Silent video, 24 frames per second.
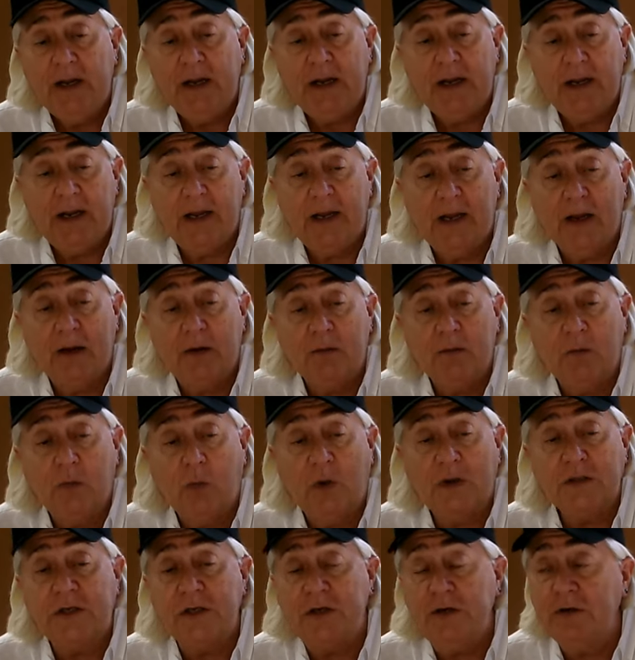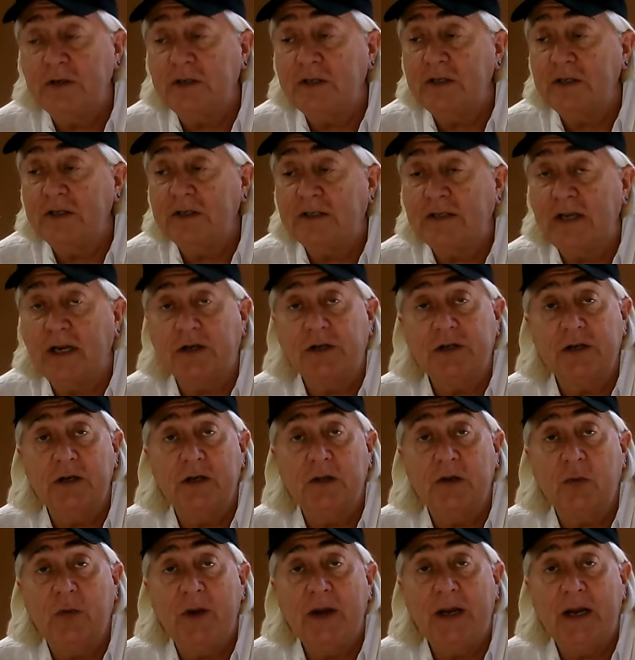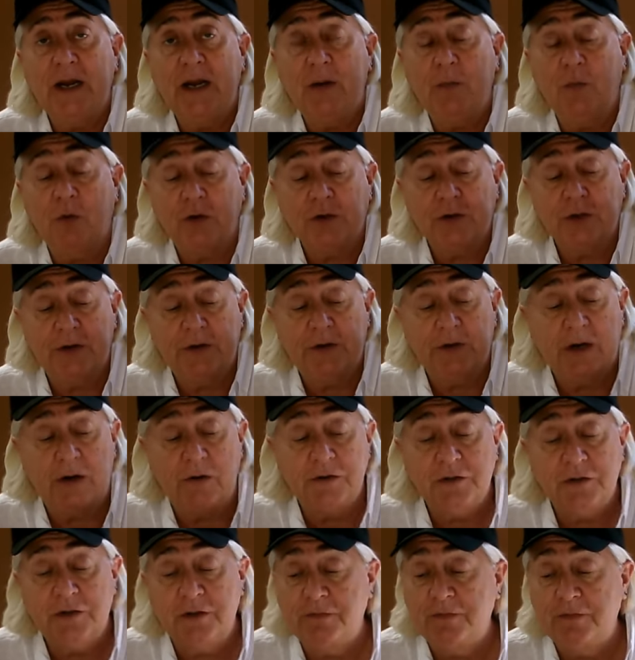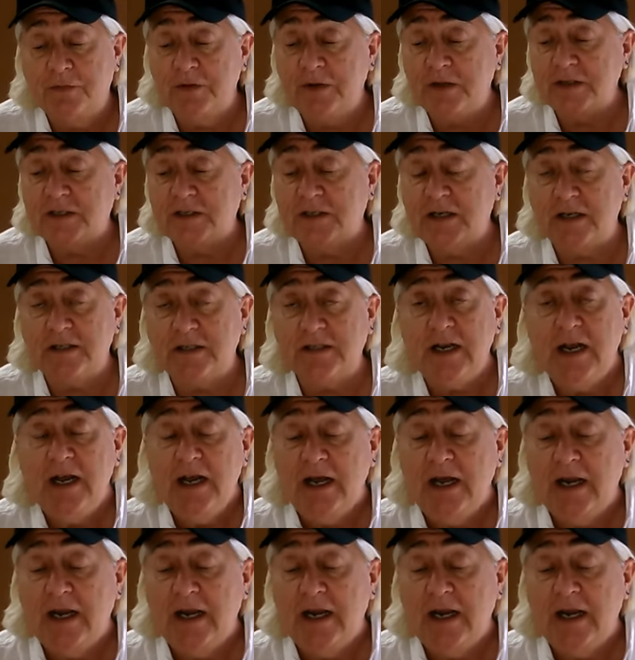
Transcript: and wasn't using this section of the wing anymore, so I thought it was good for this test.